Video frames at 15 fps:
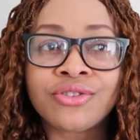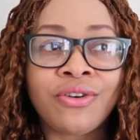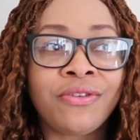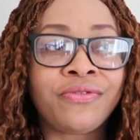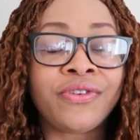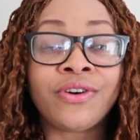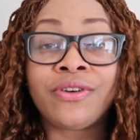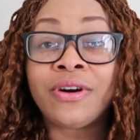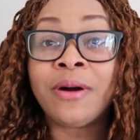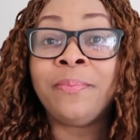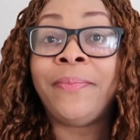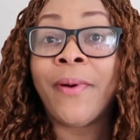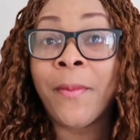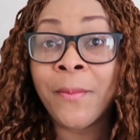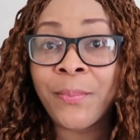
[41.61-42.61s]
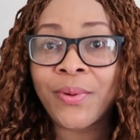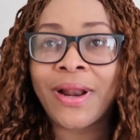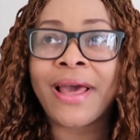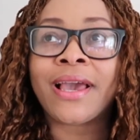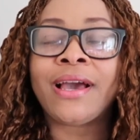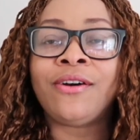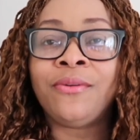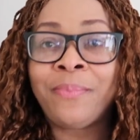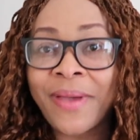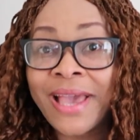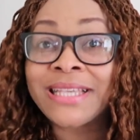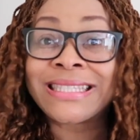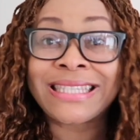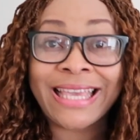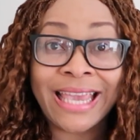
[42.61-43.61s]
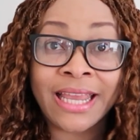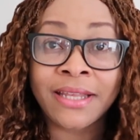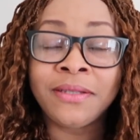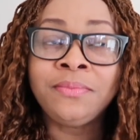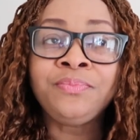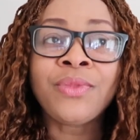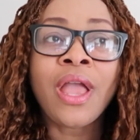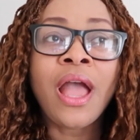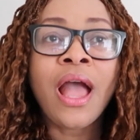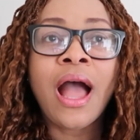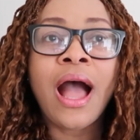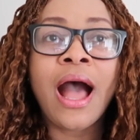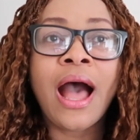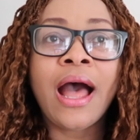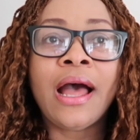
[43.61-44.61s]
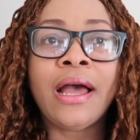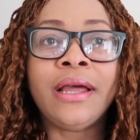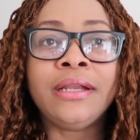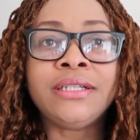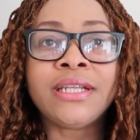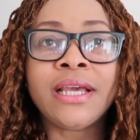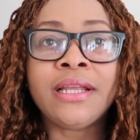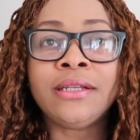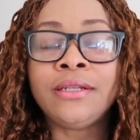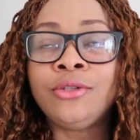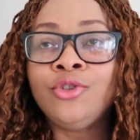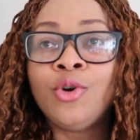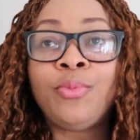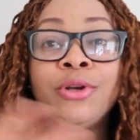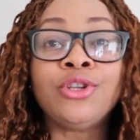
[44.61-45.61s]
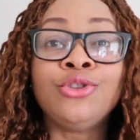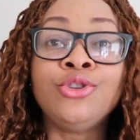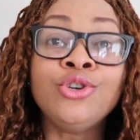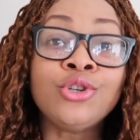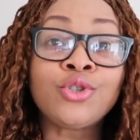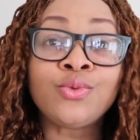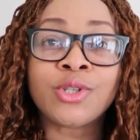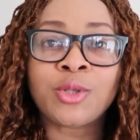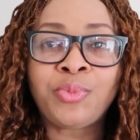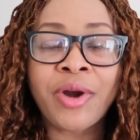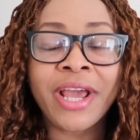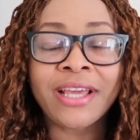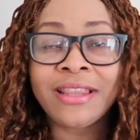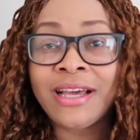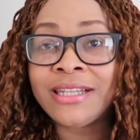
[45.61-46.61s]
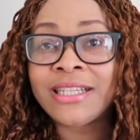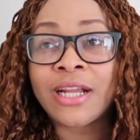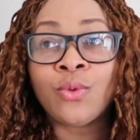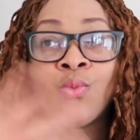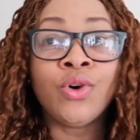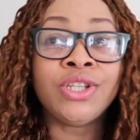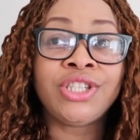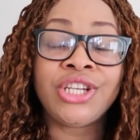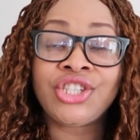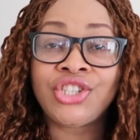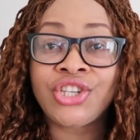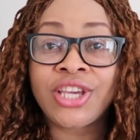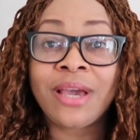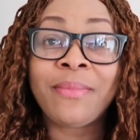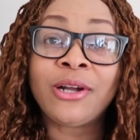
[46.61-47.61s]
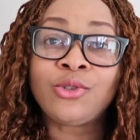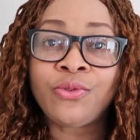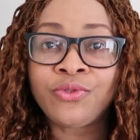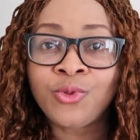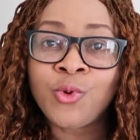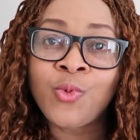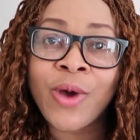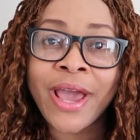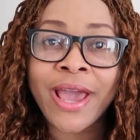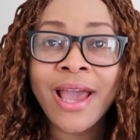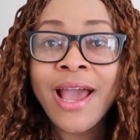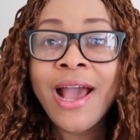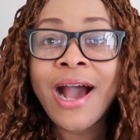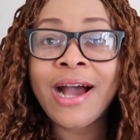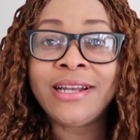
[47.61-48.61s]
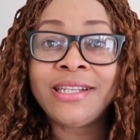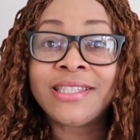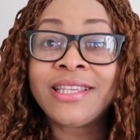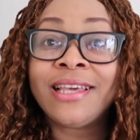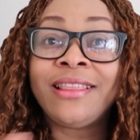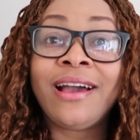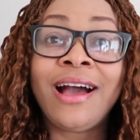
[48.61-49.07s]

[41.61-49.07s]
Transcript: of her bump, like her bare skin. And then nobody knew she was pregnant. And one day she came out of nowhere and they said they